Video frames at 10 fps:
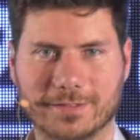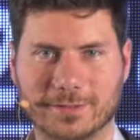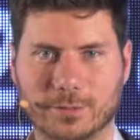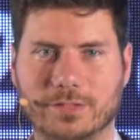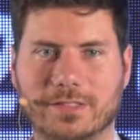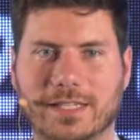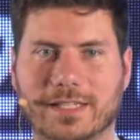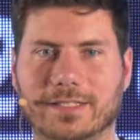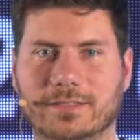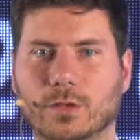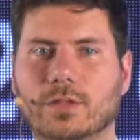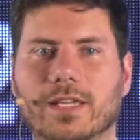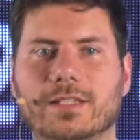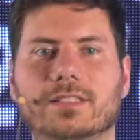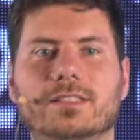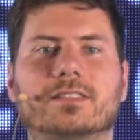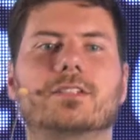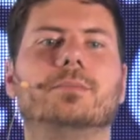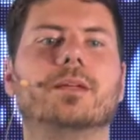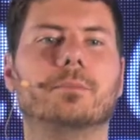to take this
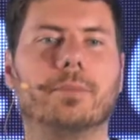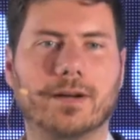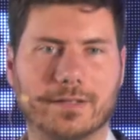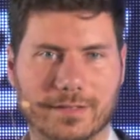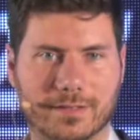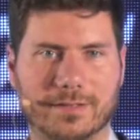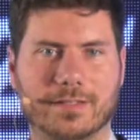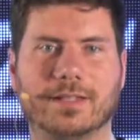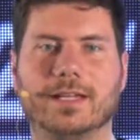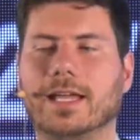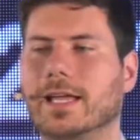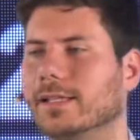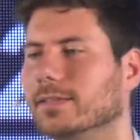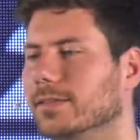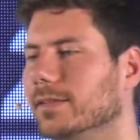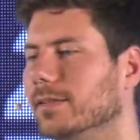Serbian part and